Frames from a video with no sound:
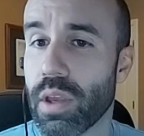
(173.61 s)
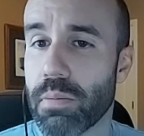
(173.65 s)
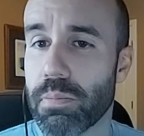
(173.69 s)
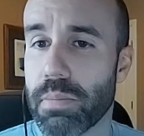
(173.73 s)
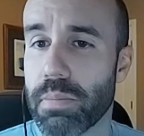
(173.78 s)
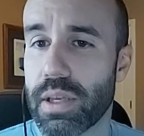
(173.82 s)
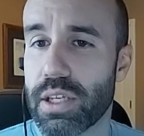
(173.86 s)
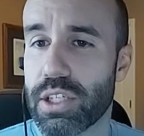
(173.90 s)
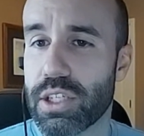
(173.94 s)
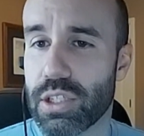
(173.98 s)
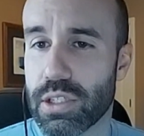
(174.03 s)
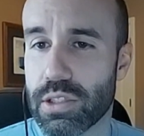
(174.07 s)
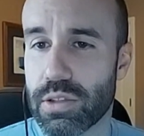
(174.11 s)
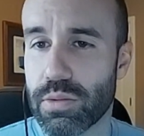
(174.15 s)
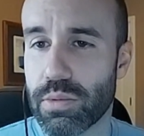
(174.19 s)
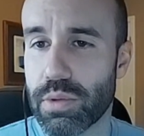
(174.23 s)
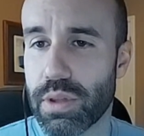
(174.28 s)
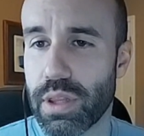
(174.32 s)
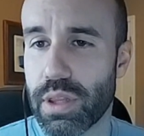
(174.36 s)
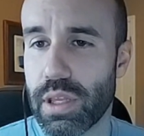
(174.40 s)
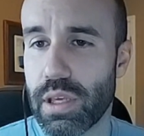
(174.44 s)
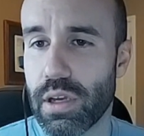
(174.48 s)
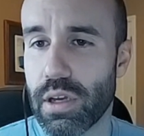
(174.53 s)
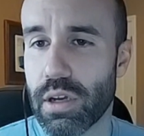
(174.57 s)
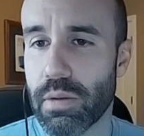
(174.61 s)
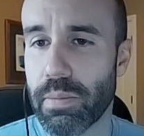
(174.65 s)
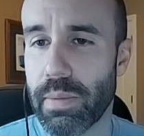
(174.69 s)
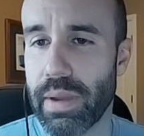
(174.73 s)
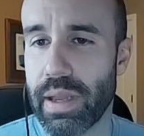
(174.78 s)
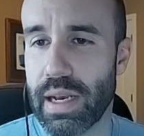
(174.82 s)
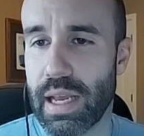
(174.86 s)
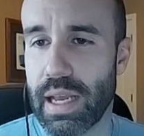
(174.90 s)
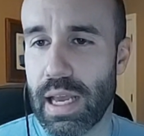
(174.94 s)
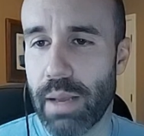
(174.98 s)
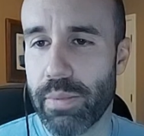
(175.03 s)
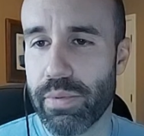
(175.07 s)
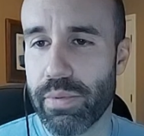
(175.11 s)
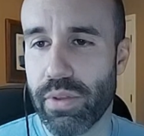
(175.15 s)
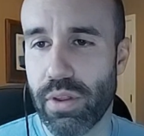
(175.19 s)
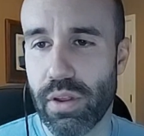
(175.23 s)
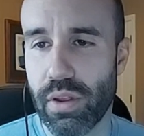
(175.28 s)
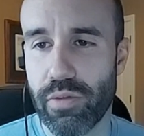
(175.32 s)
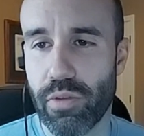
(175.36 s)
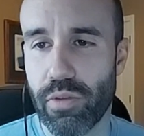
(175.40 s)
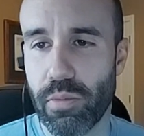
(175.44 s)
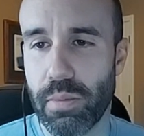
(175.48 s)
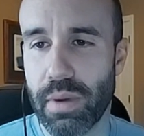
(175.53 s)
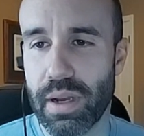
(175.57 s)
be gentle with the young man Absalom
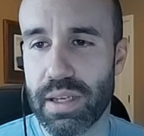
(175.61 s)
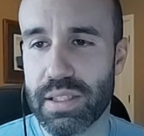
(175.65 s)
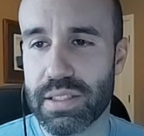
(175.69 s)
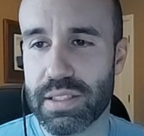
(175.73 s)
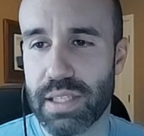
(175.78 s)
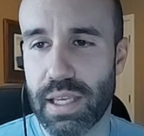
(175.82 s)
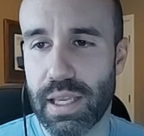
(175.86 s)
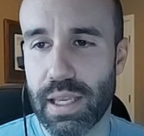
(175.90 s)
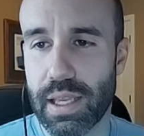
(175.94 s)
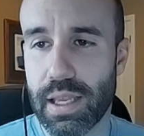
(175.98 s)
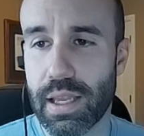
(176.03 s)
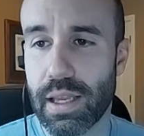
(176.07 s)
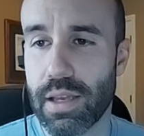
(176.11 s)
for my sake.